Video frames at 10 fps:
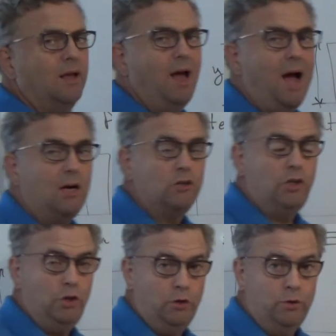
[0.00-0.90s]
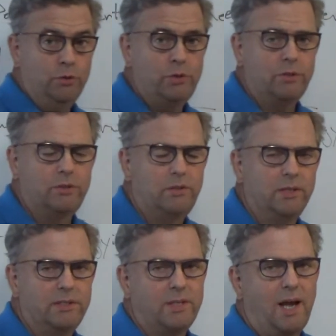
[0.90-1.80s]
I'll use
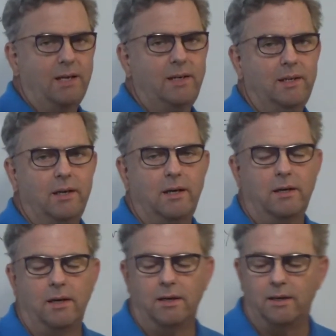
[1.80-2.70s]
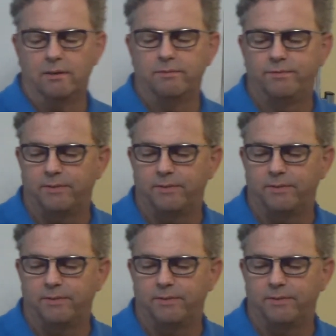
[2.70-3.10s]
this idea of,